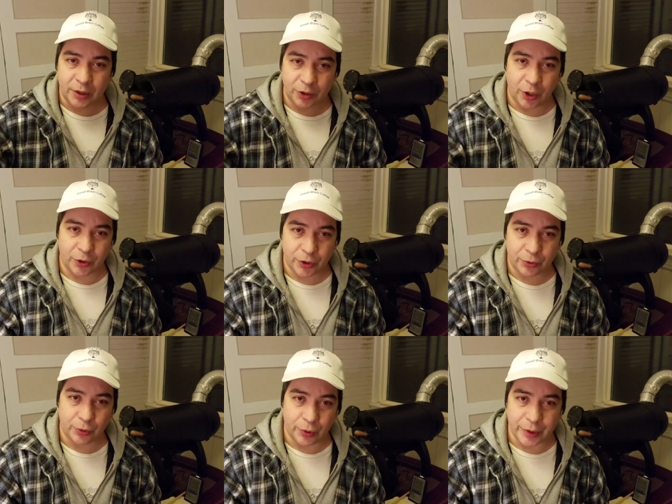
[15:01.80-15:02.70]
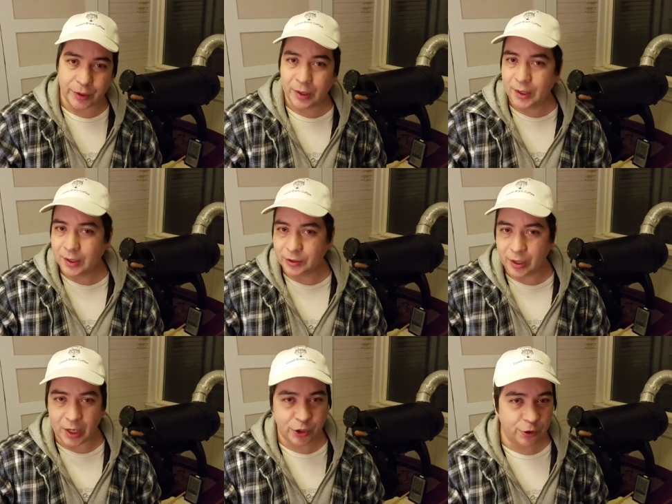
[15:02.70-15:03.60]
go through it,
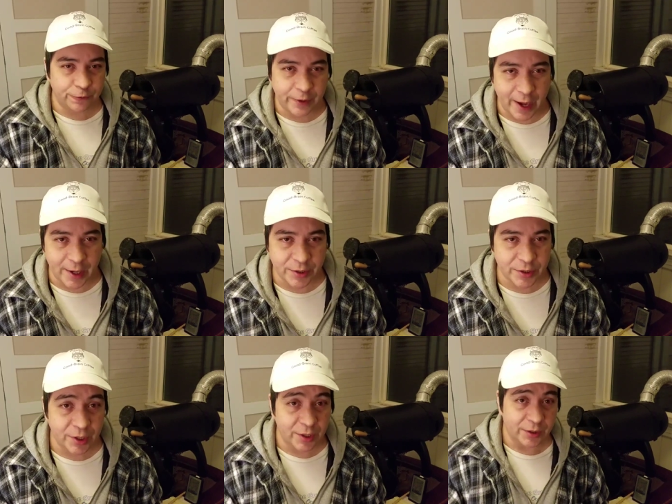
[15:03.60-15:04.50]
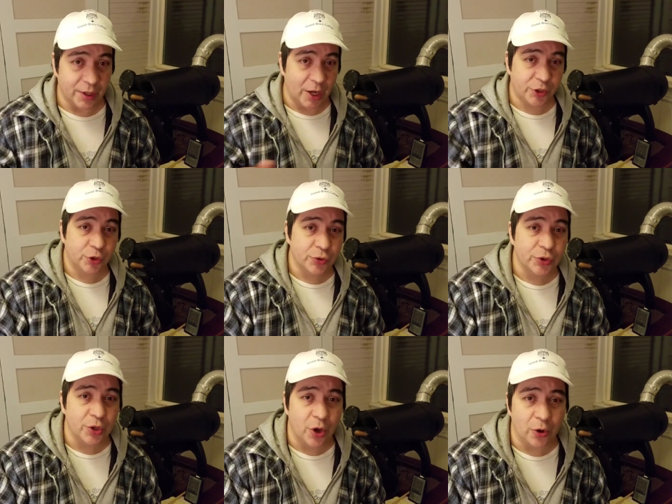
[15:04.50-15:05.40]
not too fast, not too
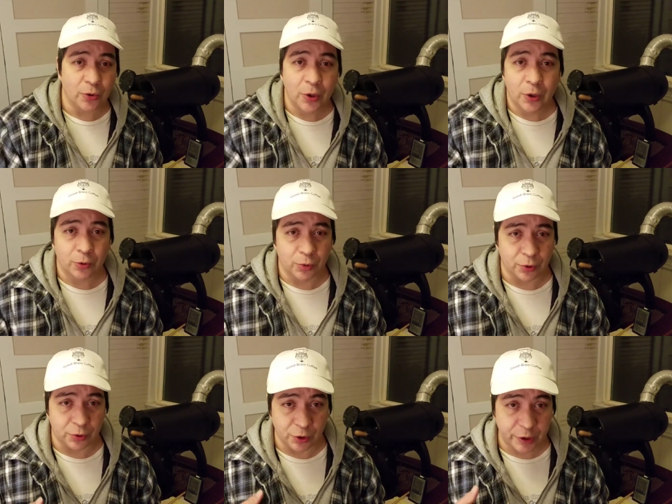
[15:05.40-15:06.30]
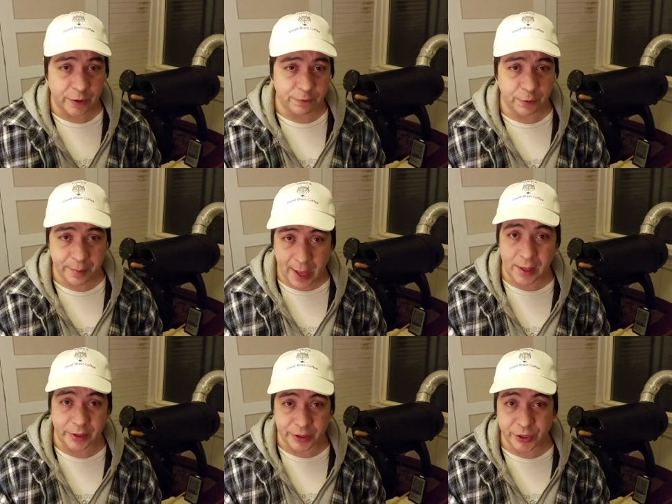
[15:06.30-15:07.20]
slow. We're looking for
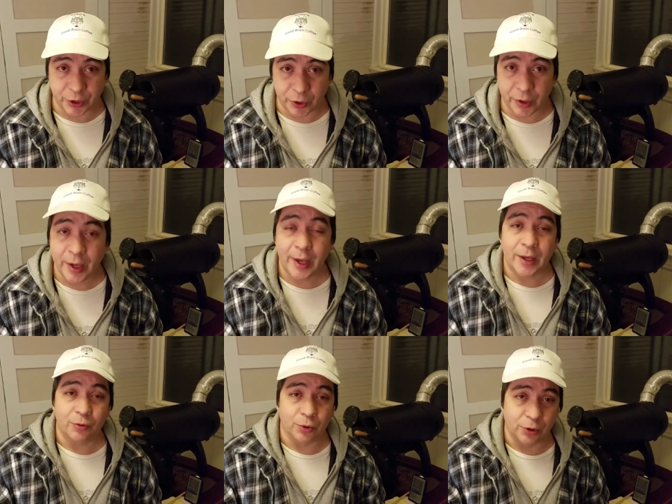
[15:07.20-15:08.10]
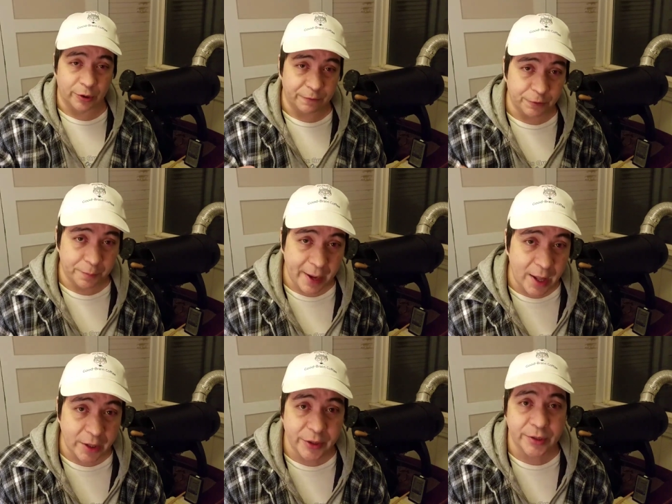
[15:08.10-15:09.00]
balance here. We're looking for
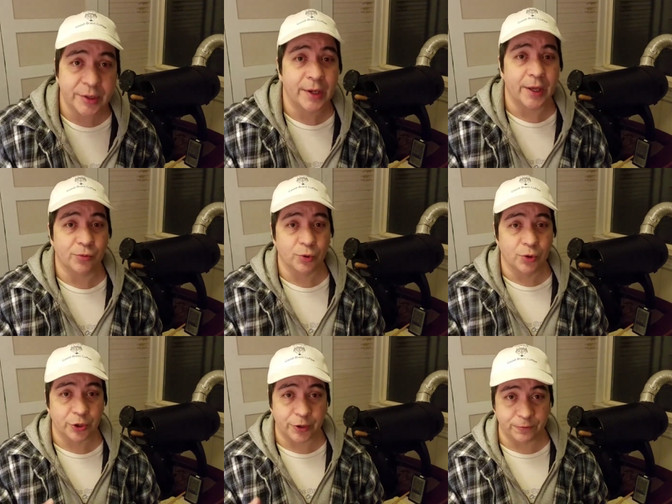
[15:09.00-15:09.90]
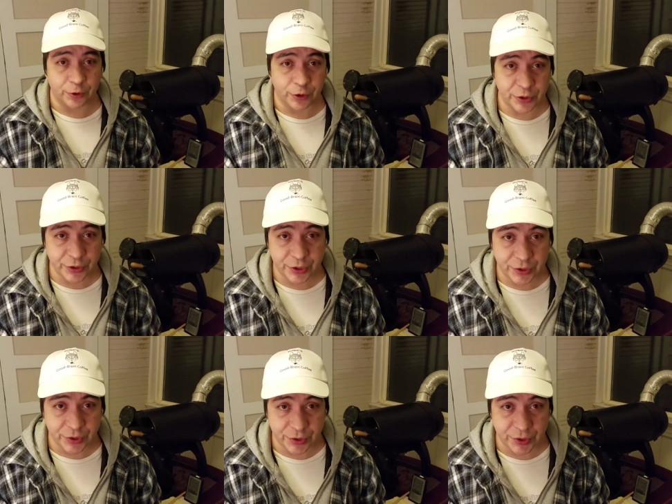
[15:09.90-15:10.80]
balance and we're looking for
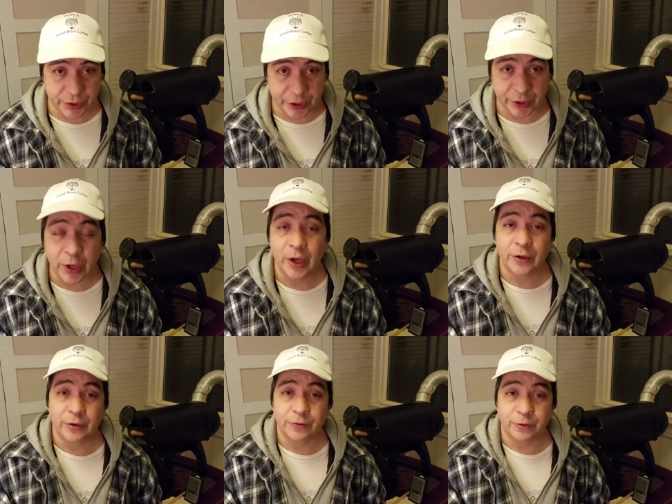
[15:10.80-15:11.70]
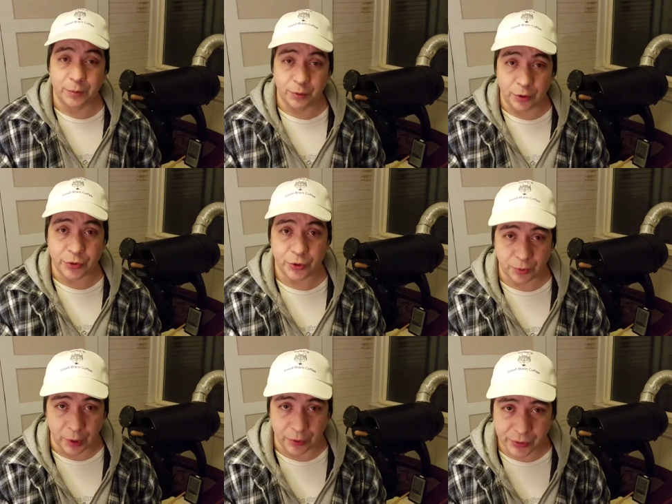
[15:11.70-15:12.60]
consistency from roast to
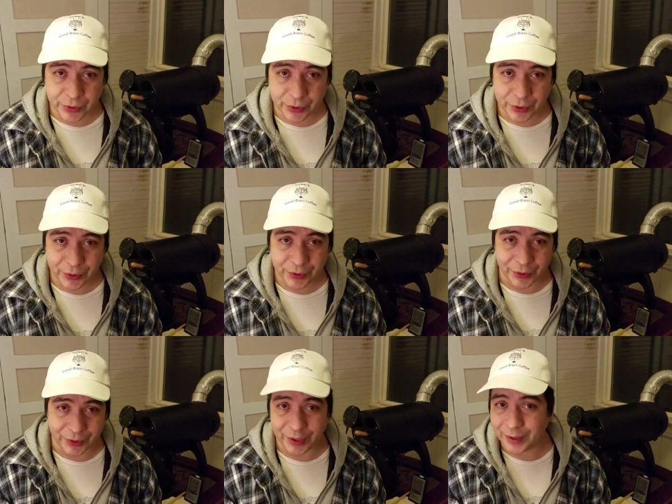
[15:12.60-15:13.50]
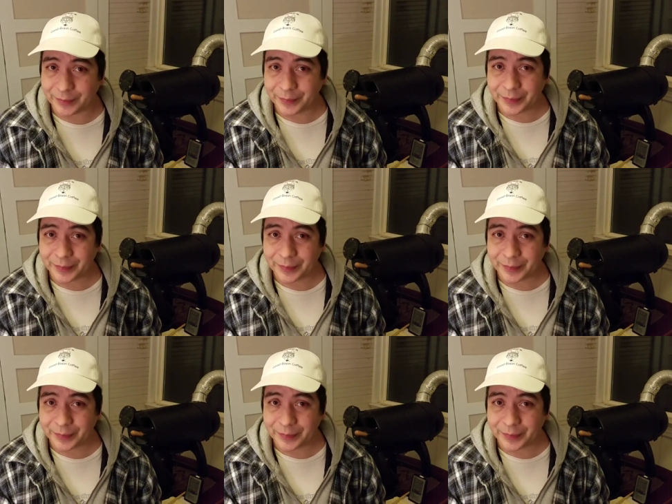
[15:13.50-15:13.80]
roast, okay?